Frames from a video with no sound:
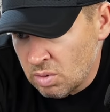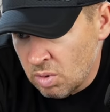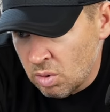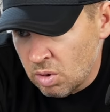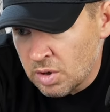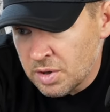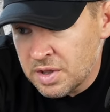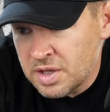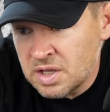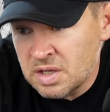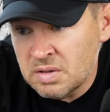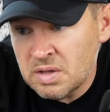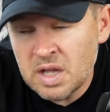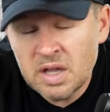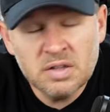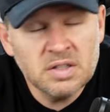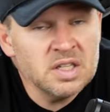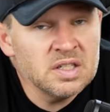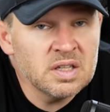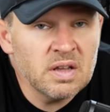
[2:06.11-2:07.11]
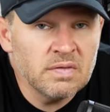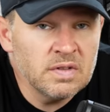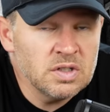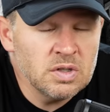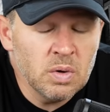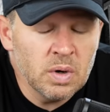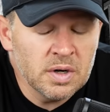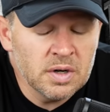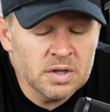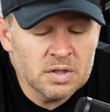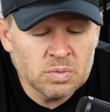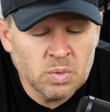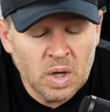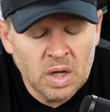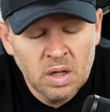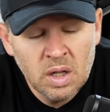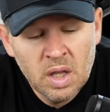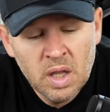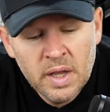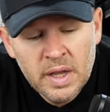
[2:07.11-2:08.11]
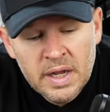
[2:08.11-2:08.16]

or the uh, D7200 as well,